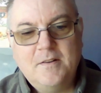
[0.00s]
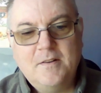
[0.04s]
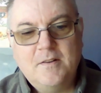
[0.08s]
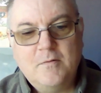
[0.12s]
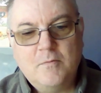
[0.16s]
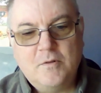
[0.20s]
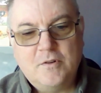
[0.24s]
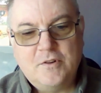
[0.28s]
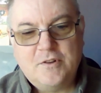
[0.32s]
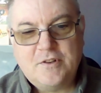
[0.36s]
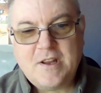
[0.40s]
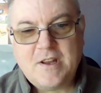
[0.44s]

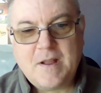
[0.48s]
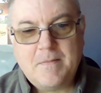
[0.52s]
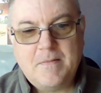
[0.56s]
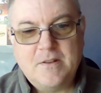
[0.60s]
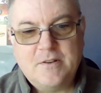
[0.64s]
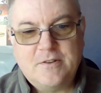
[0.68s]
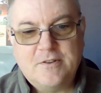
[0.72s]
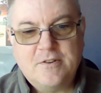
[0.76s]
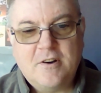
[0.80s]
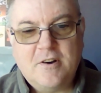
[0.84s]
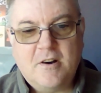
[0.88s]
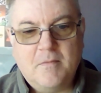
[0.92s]
One Step at
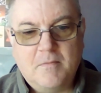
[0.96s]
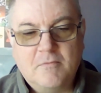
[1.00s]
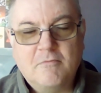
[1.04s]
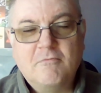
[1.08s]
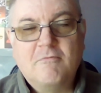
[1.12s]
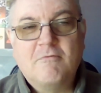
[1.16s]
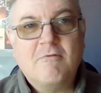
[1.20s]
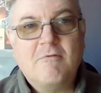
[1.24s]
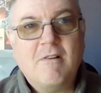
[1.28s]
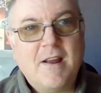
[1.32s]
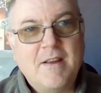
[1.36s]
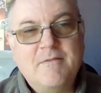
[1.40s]
a Time.
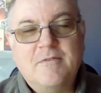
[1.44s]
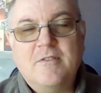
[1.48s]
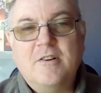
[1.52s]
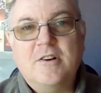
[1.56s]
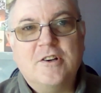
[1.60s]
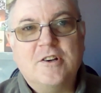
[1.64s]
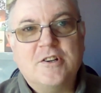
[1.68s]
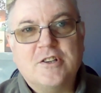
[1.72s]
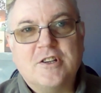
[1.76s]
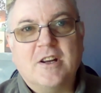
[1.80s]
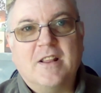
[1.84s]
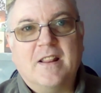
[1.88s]
Great
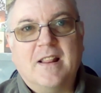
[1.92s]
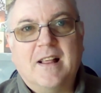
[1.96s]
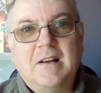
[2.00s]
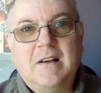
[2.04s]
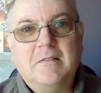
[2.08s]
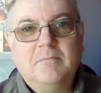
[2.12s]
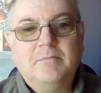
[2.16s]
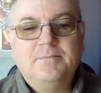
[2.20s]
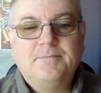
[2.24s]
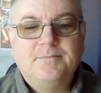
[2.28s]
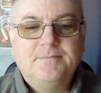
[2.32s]
version of that.